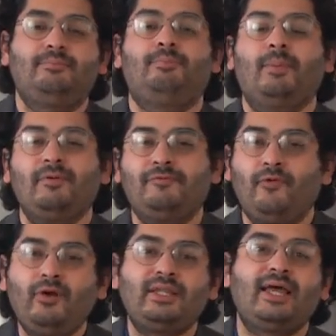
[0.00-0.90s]
But
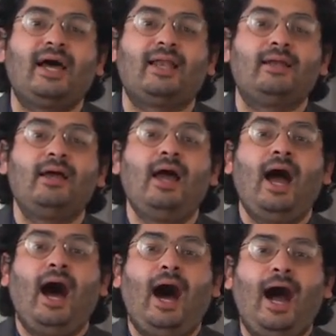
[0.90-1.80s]
before that,
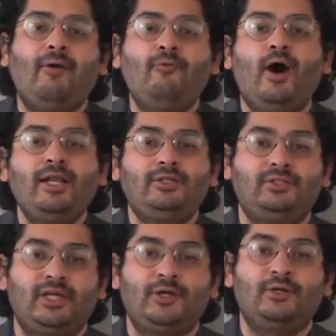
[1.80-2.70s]
I wanted to
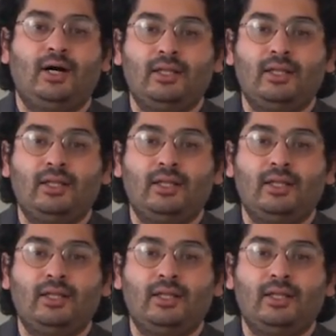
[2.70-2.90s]
tell you